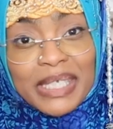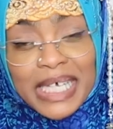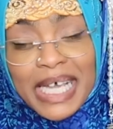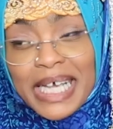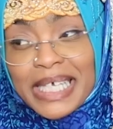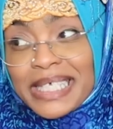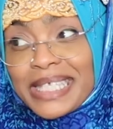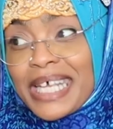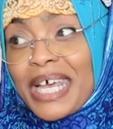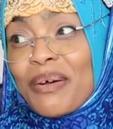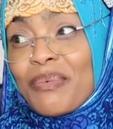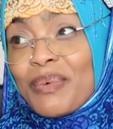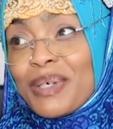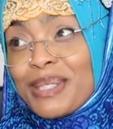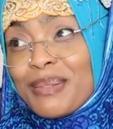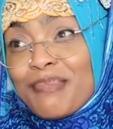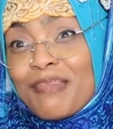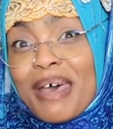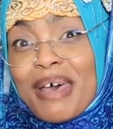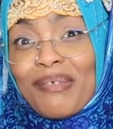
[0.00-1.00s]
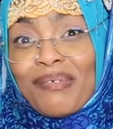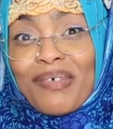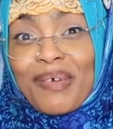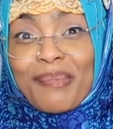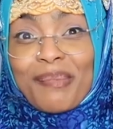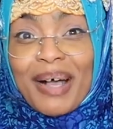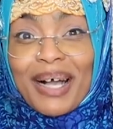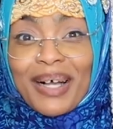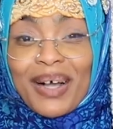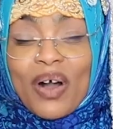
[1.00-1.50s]
a text that was meant
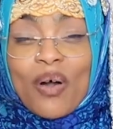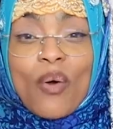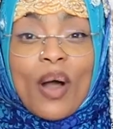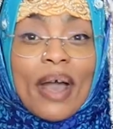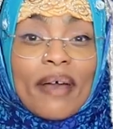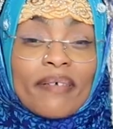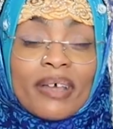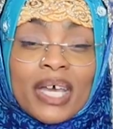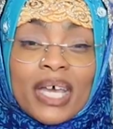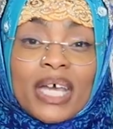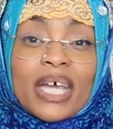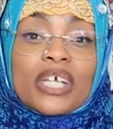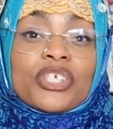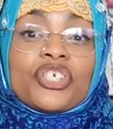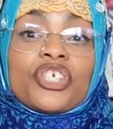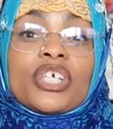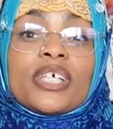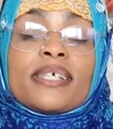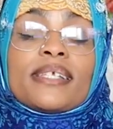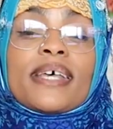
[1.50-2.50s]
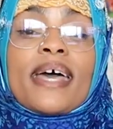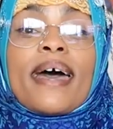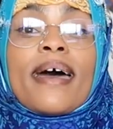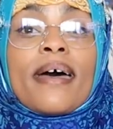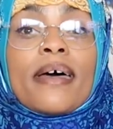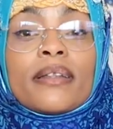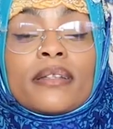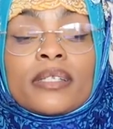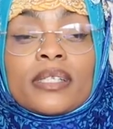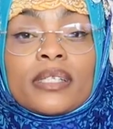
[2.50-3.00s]
for my co-wife. And she's
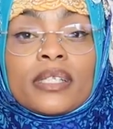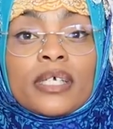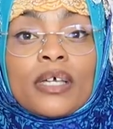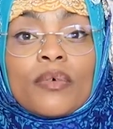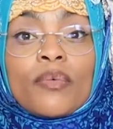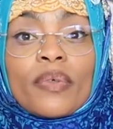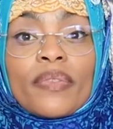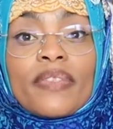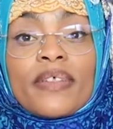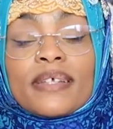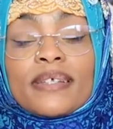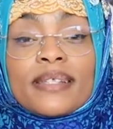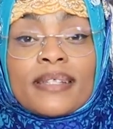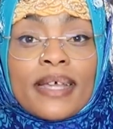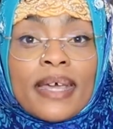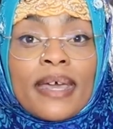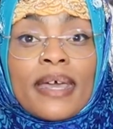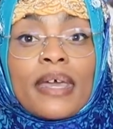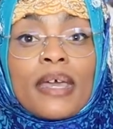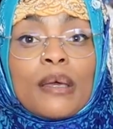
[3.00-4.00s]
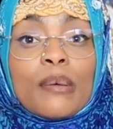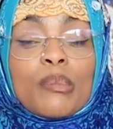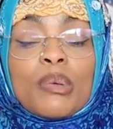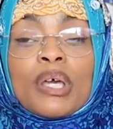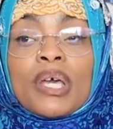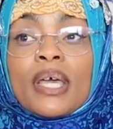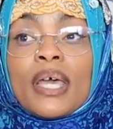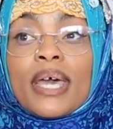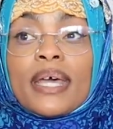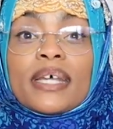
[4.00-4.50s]
had to deal with the same.
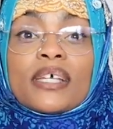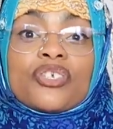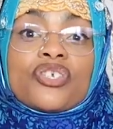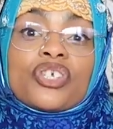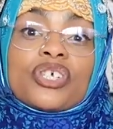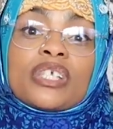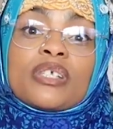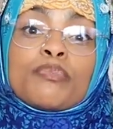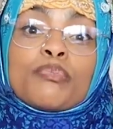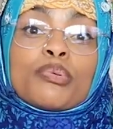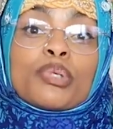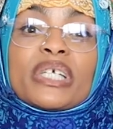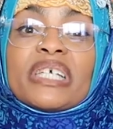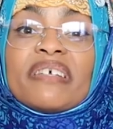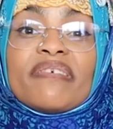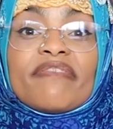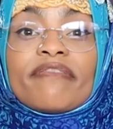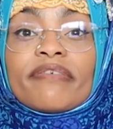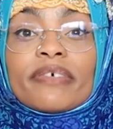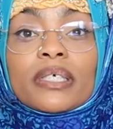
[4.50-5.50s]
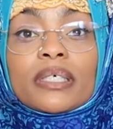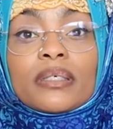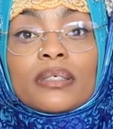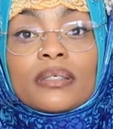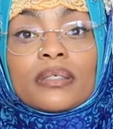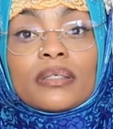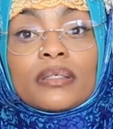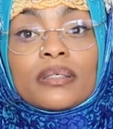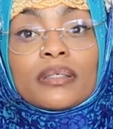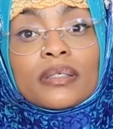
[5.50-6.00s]
And it's just brief.
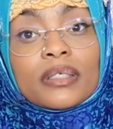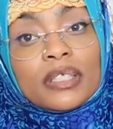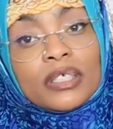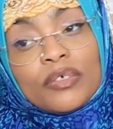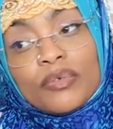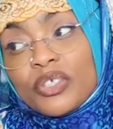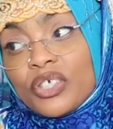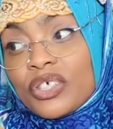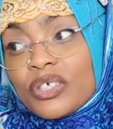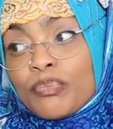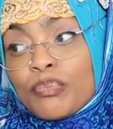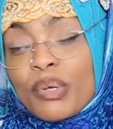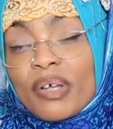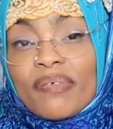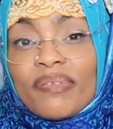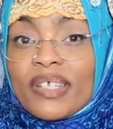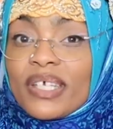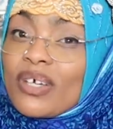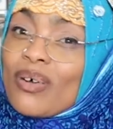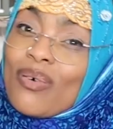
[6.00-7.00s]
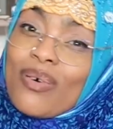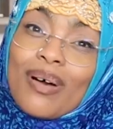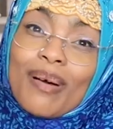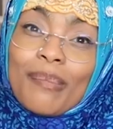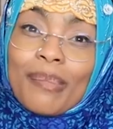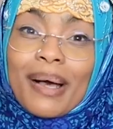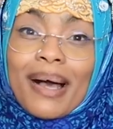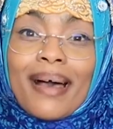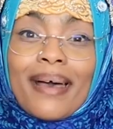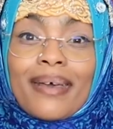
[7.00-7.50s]
You just briefly go
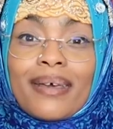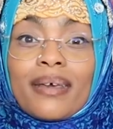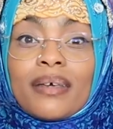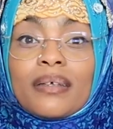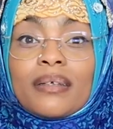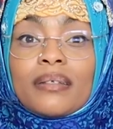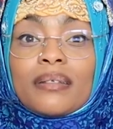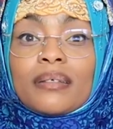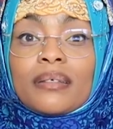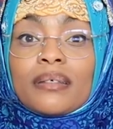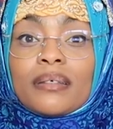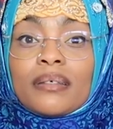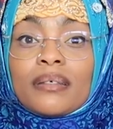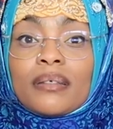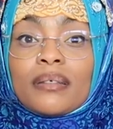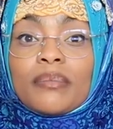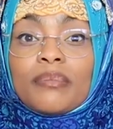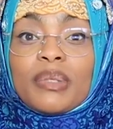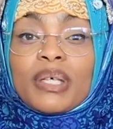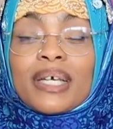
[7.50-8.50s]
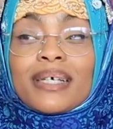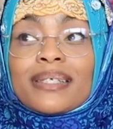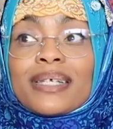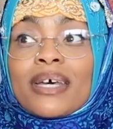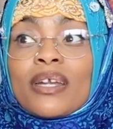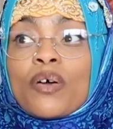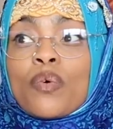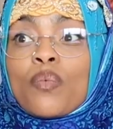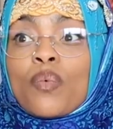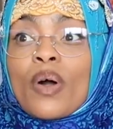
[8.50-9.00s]
on by it. Because
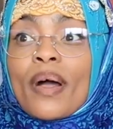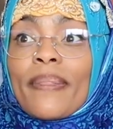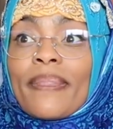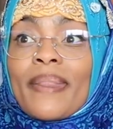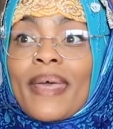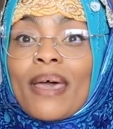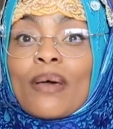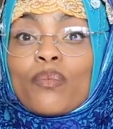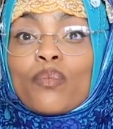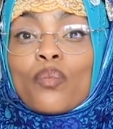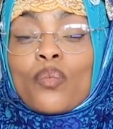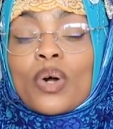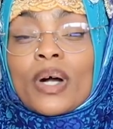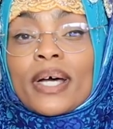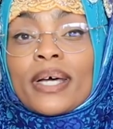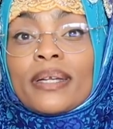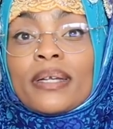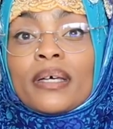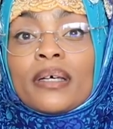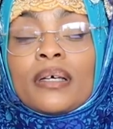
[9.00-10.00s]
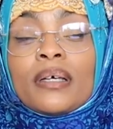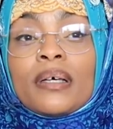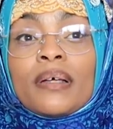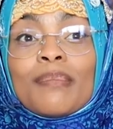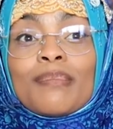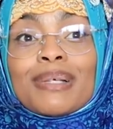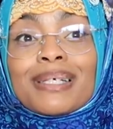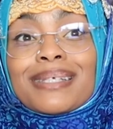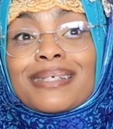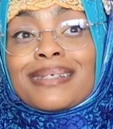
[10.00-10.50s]
I don't want that one
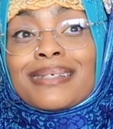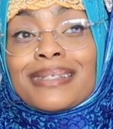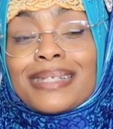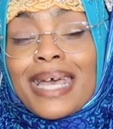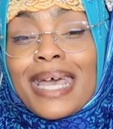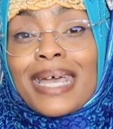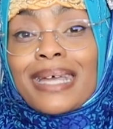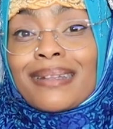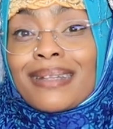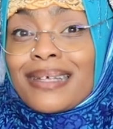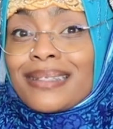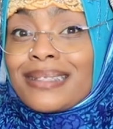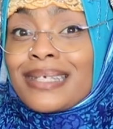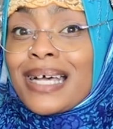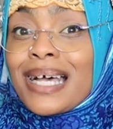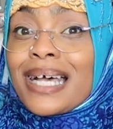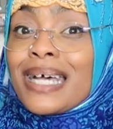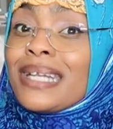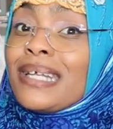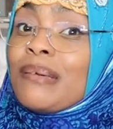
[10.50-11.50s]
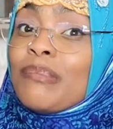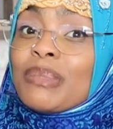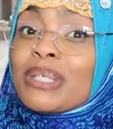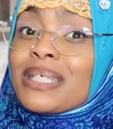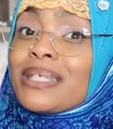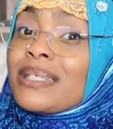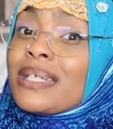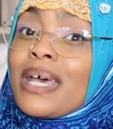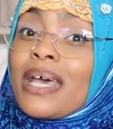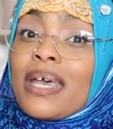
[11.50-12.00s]
mistake, that tiny
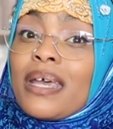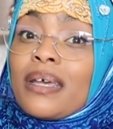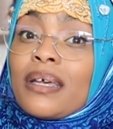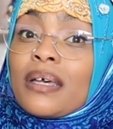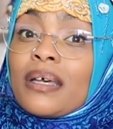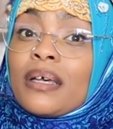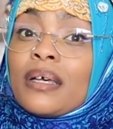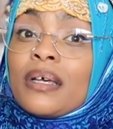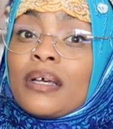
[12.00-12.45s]
mistake,